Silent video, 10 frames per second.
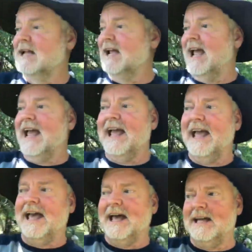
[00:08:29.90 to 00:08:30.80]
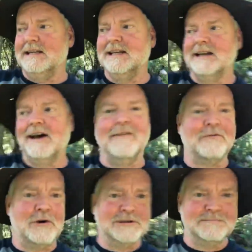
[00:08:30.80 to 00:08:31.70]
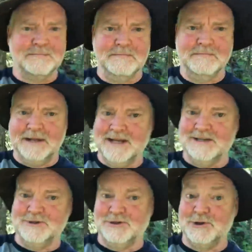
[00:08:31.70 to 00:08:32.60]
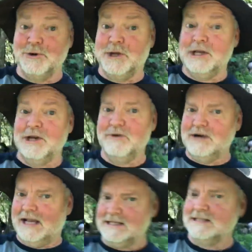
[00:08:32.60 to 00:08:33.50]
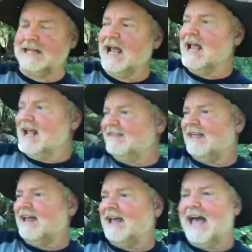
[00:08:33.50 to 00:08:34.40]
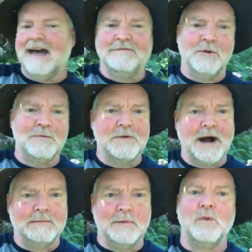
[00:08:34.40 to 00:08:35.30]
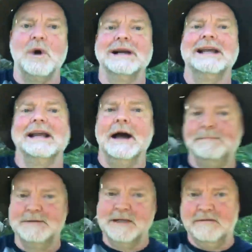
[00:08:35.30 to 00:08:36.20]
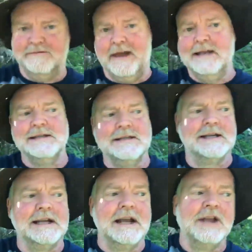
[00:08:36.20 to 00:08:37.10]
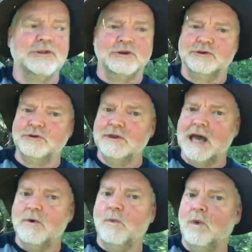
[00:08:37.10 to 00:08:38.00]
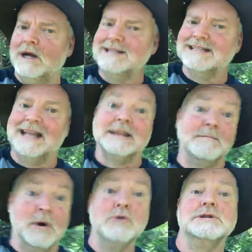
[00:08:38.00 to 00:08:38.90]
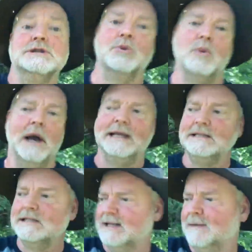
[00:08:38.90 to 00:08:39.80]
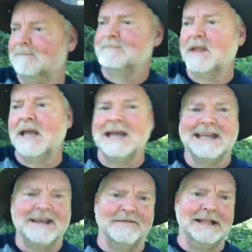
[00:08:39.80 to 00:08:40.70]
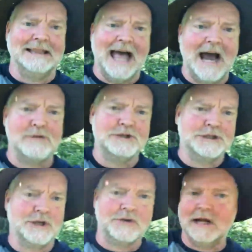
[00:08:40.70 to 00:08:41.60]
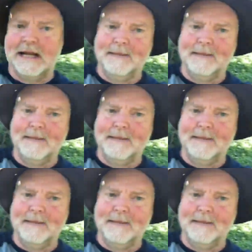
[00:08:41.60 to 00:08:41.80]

and of course, because they're so curious, they have no problem walking up to the fence. They'll do that once, at the most twice, give a loud scream,